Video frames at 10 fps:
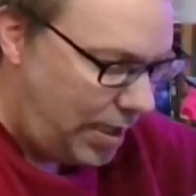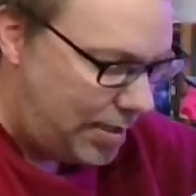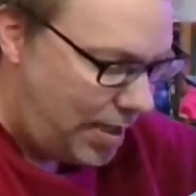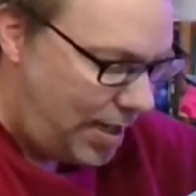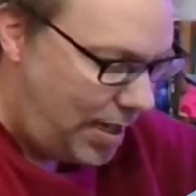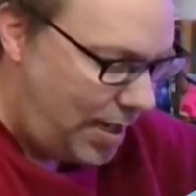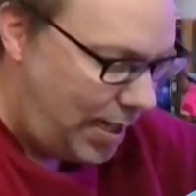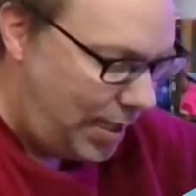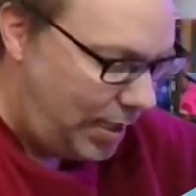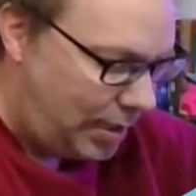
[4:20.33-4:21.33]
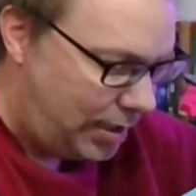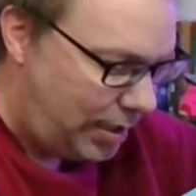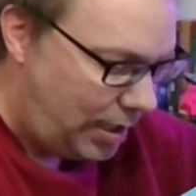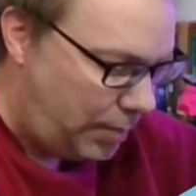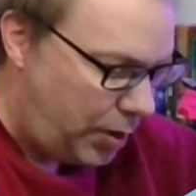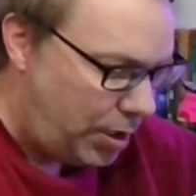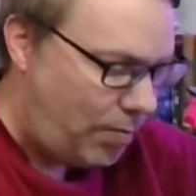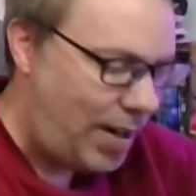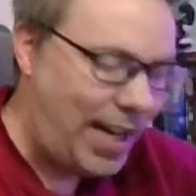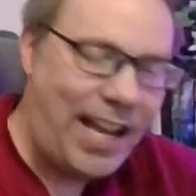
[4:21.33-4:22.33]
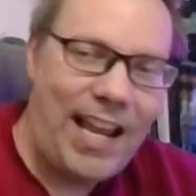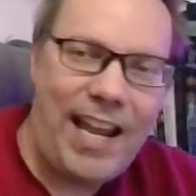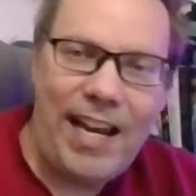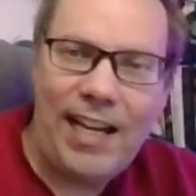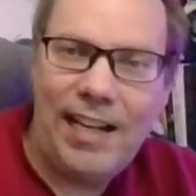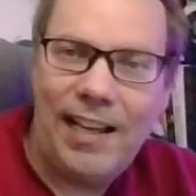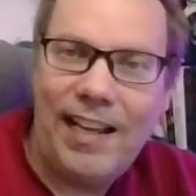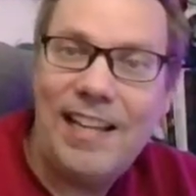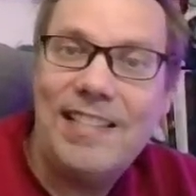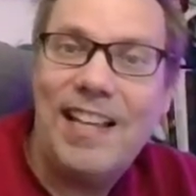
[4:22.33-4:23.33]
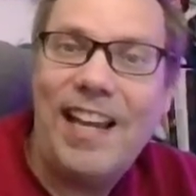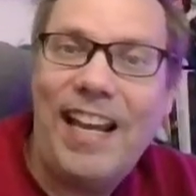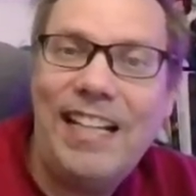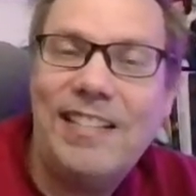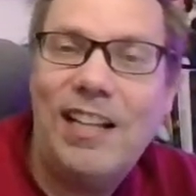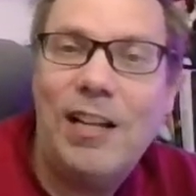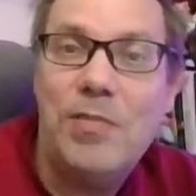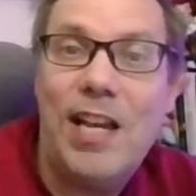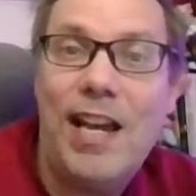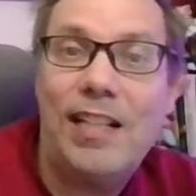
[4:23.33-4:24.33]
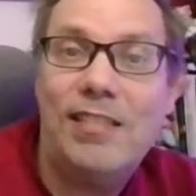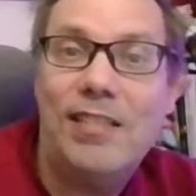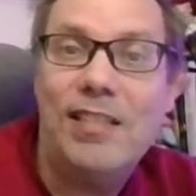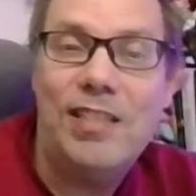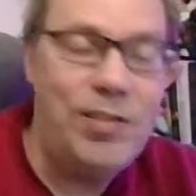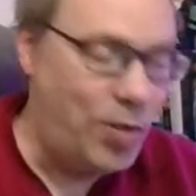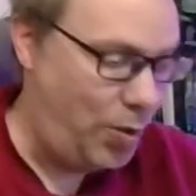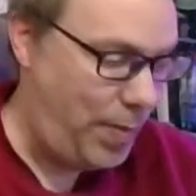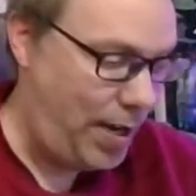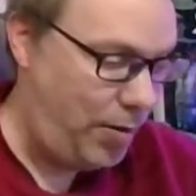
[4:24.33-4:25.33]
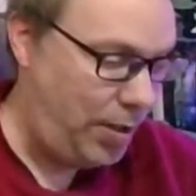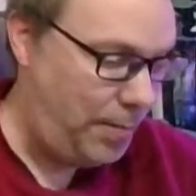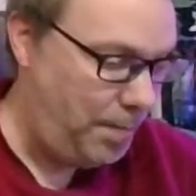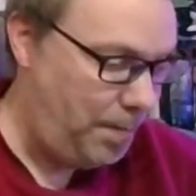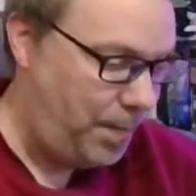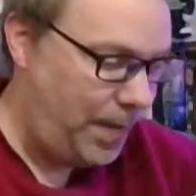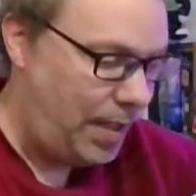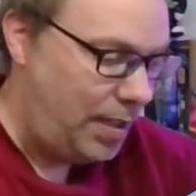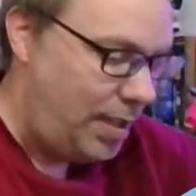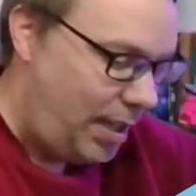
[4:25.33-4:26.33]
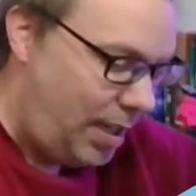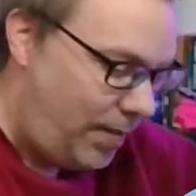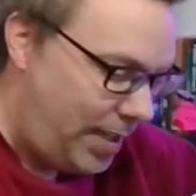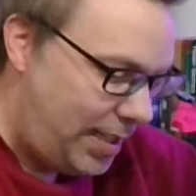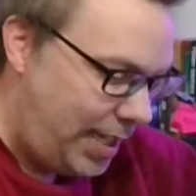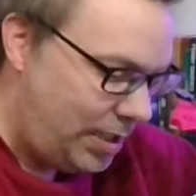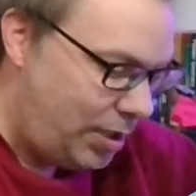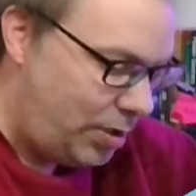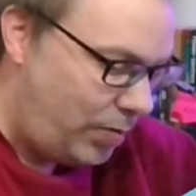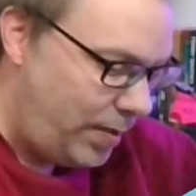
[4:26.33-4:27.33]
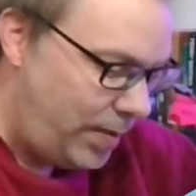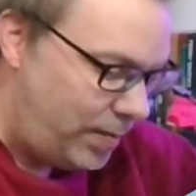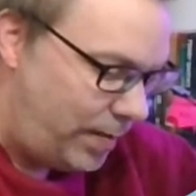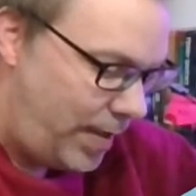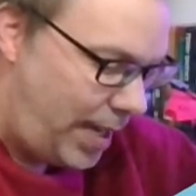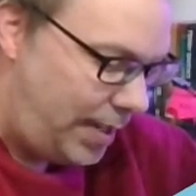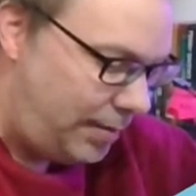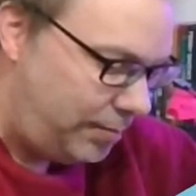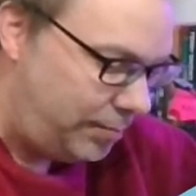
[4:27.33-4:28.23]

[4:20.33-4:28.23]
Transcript: is I am going to write 8 as 8 times x to the 0th power. If I take the derivative of that,